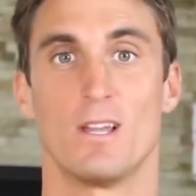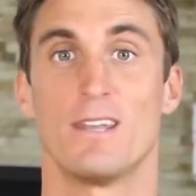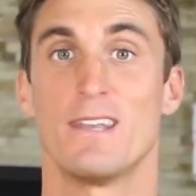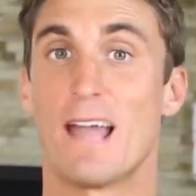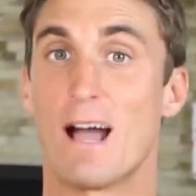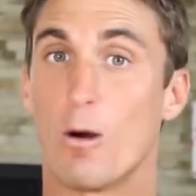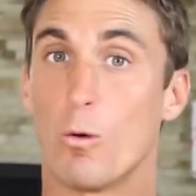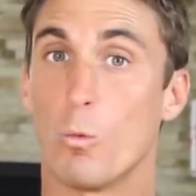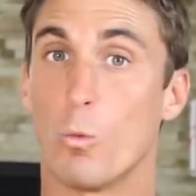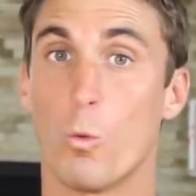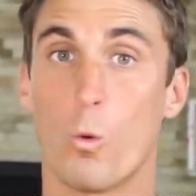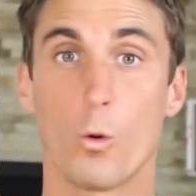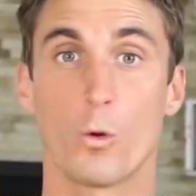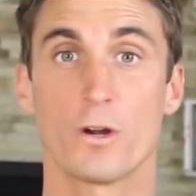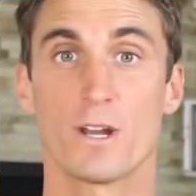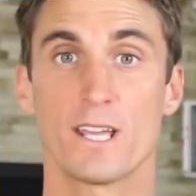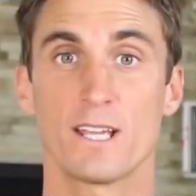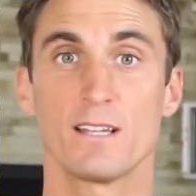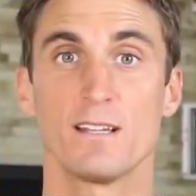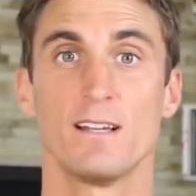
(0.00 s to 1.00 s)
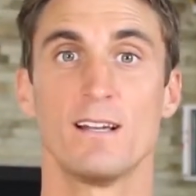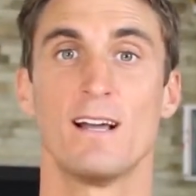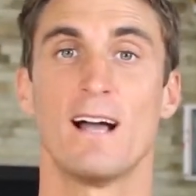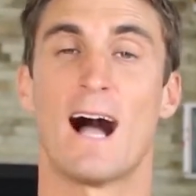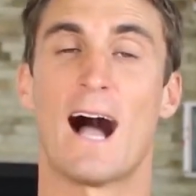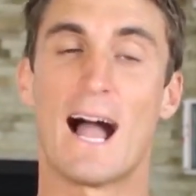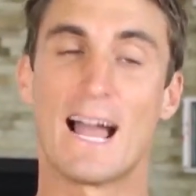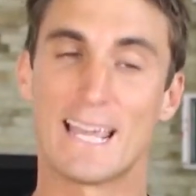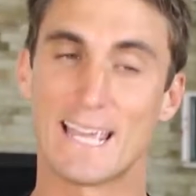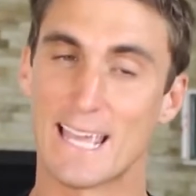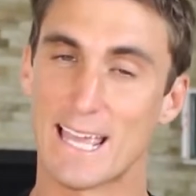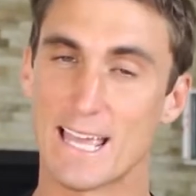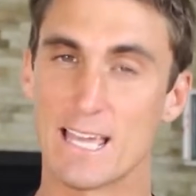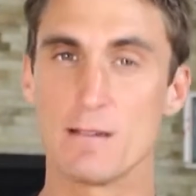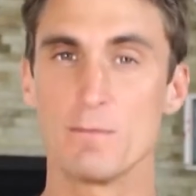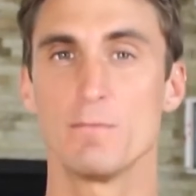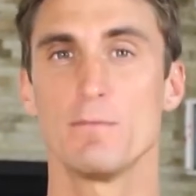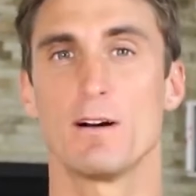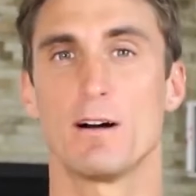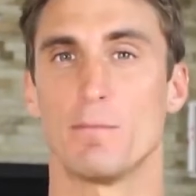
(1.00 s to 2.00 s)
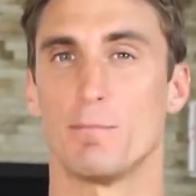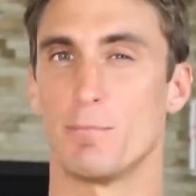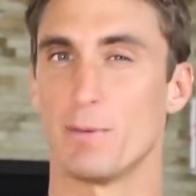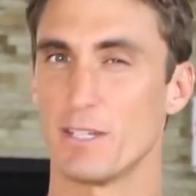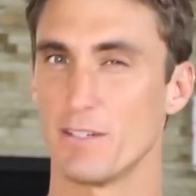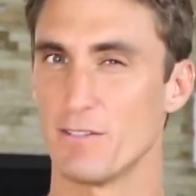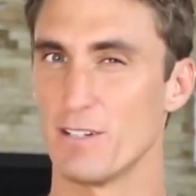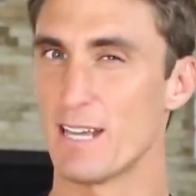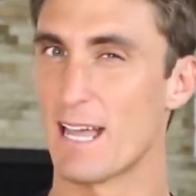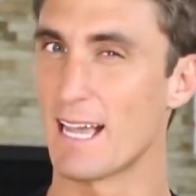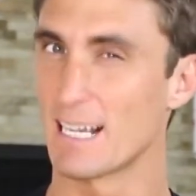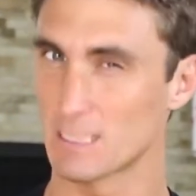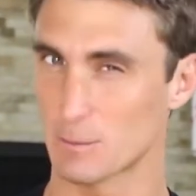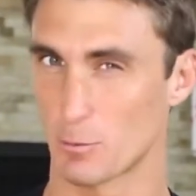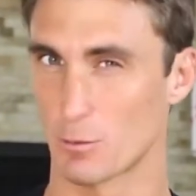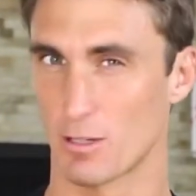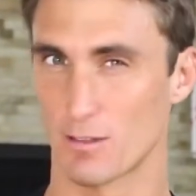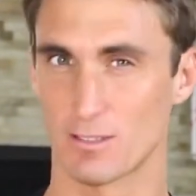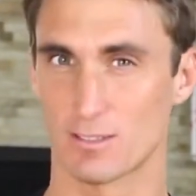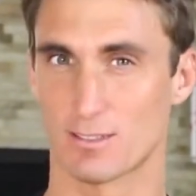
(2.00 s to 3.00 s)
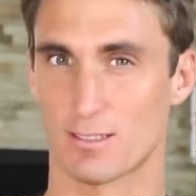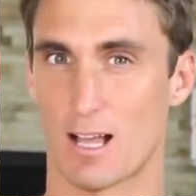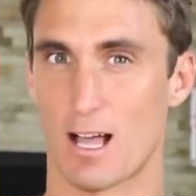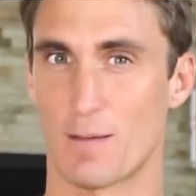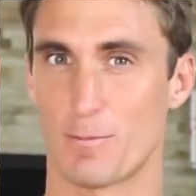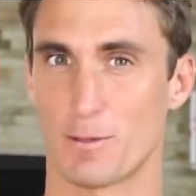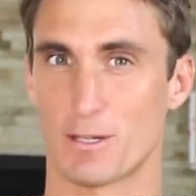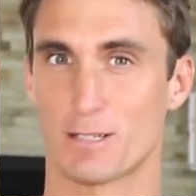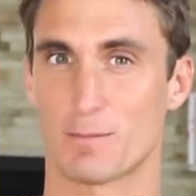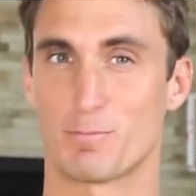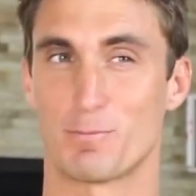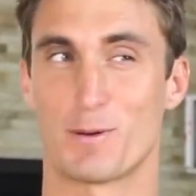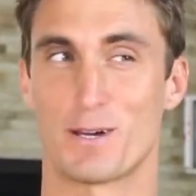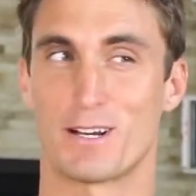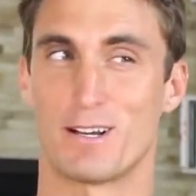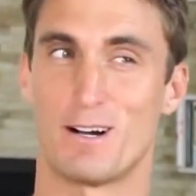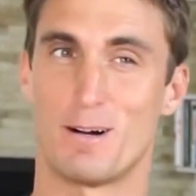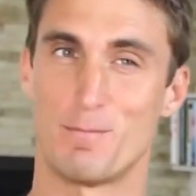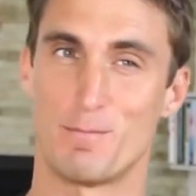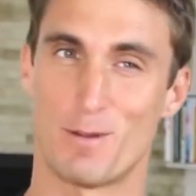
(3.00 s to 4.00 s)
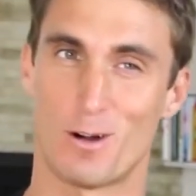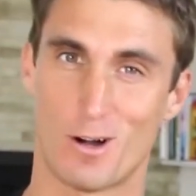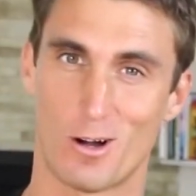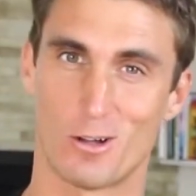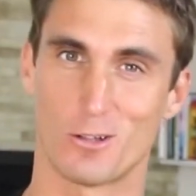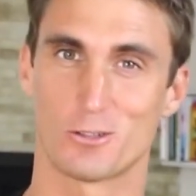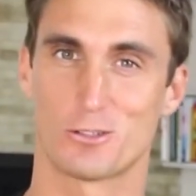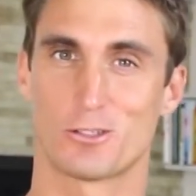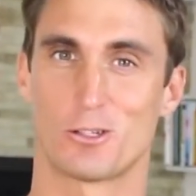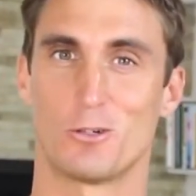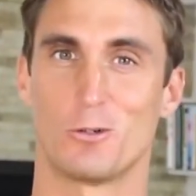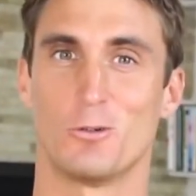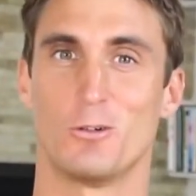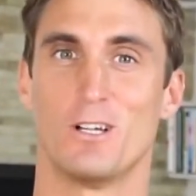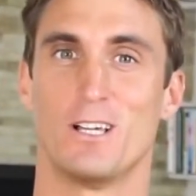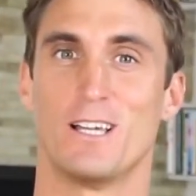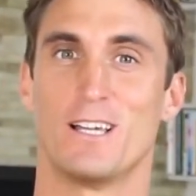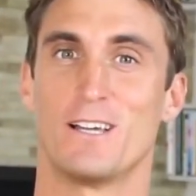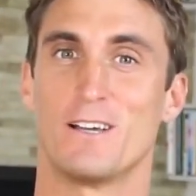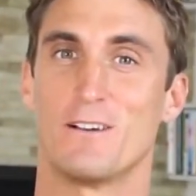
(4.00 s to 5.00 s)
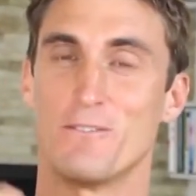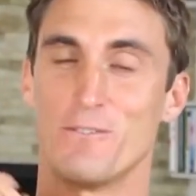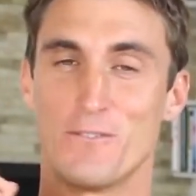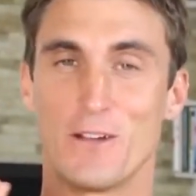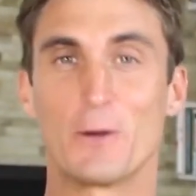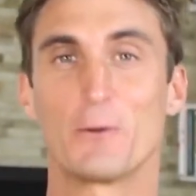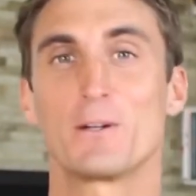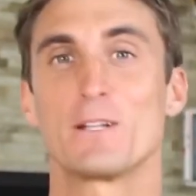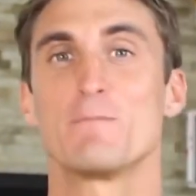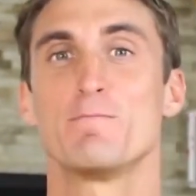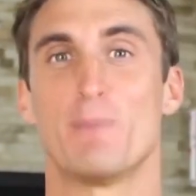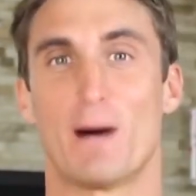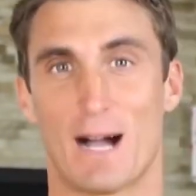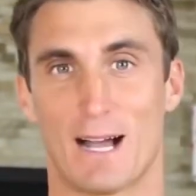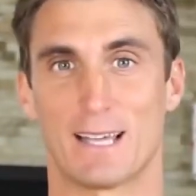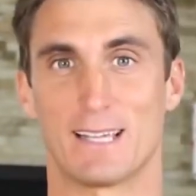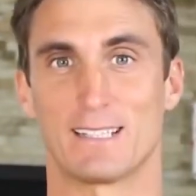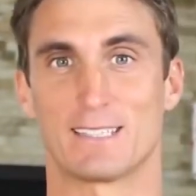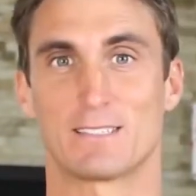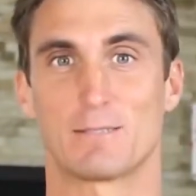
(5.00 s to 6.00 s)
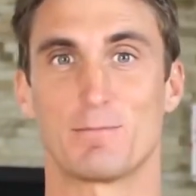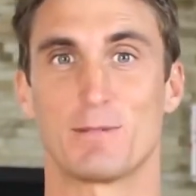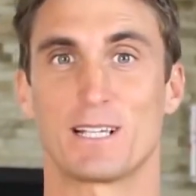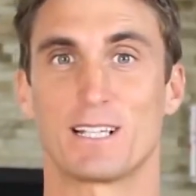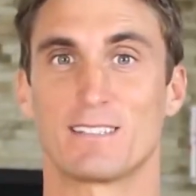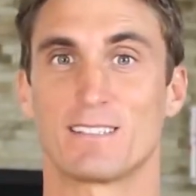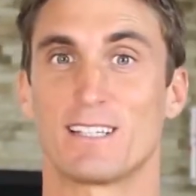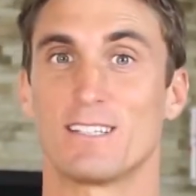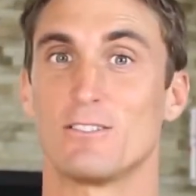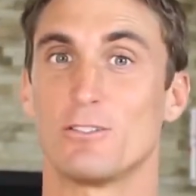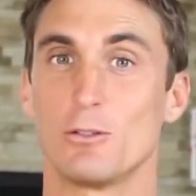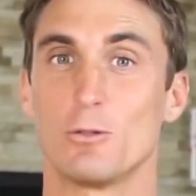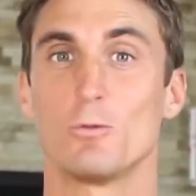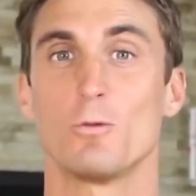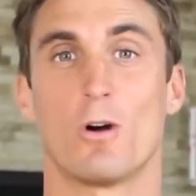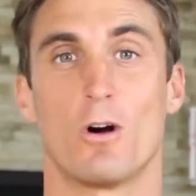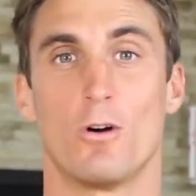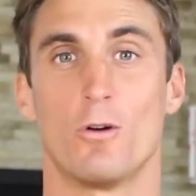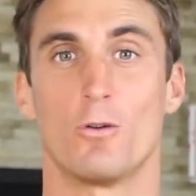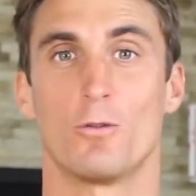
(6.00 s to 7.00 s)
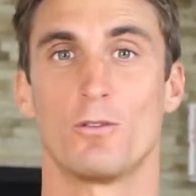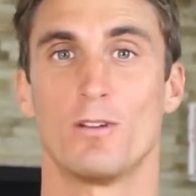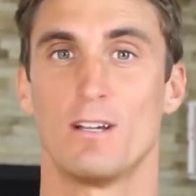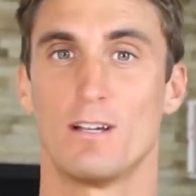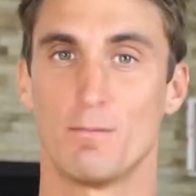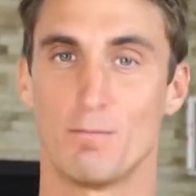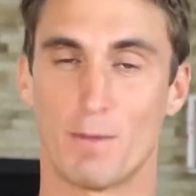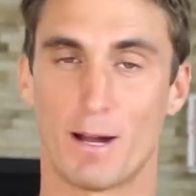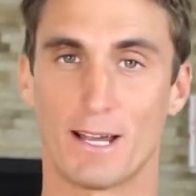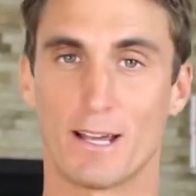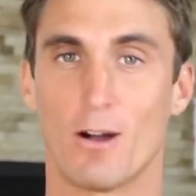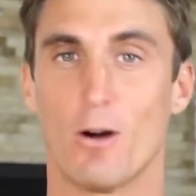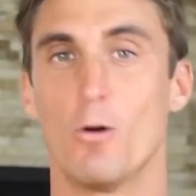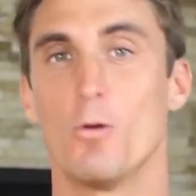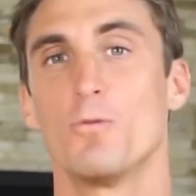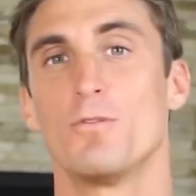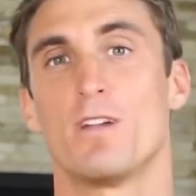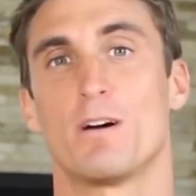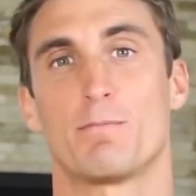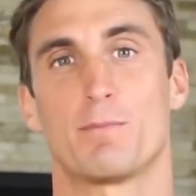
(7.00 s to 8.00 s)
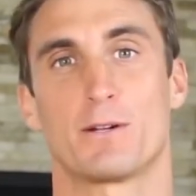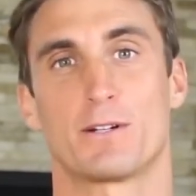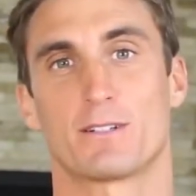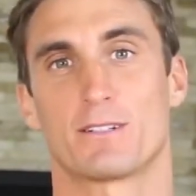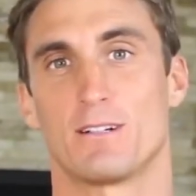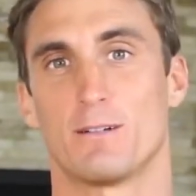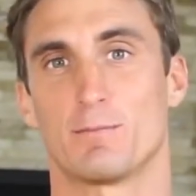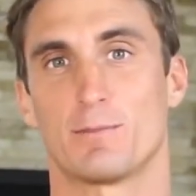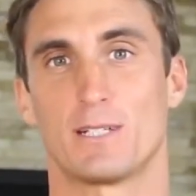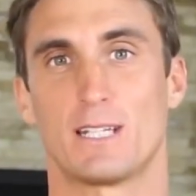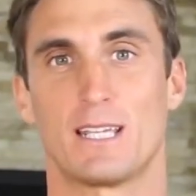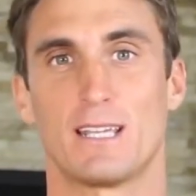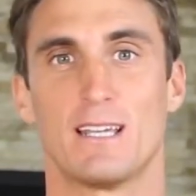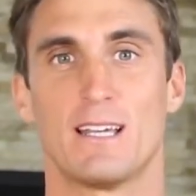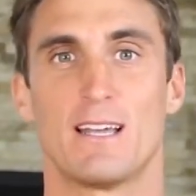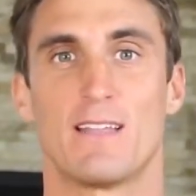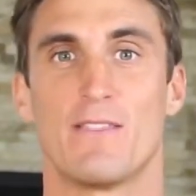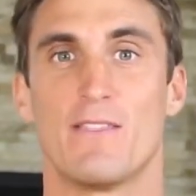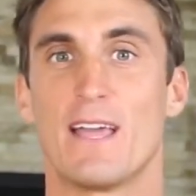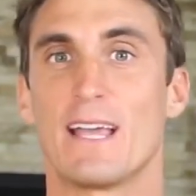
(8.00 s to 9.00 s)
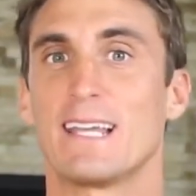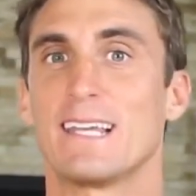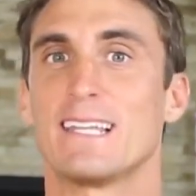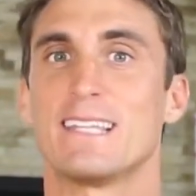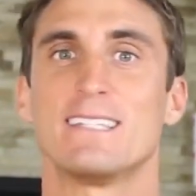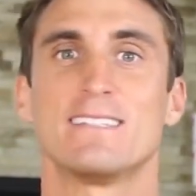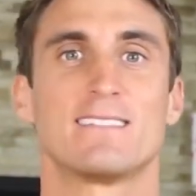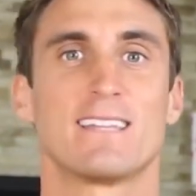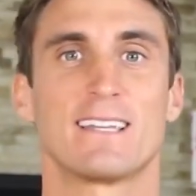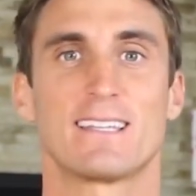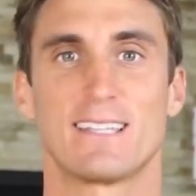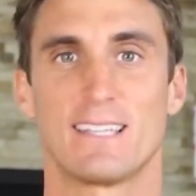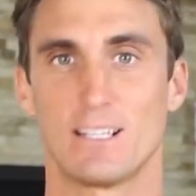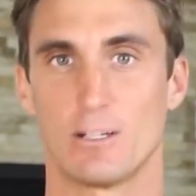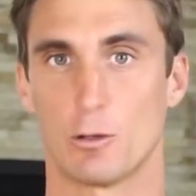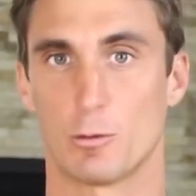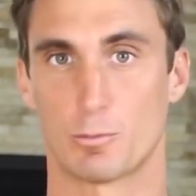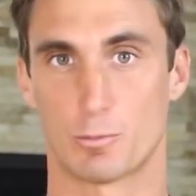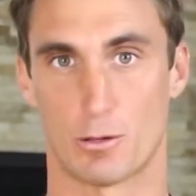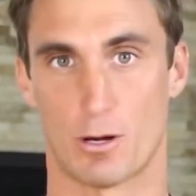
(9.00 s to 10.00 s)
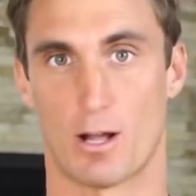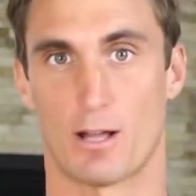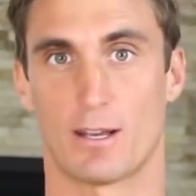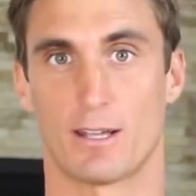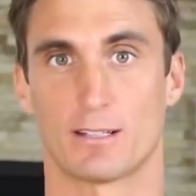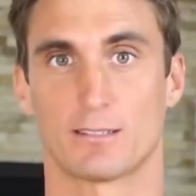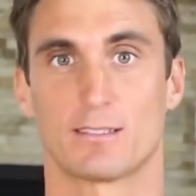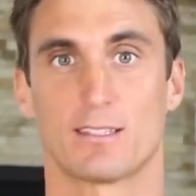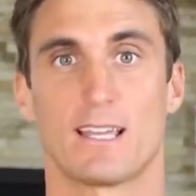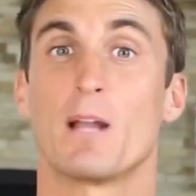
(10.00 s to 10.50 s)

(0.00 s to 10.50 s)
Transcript: Now, warning, I am a bit of an expert on this topic, but I'm also very biased because I do own my own nut butter company that is a keto product.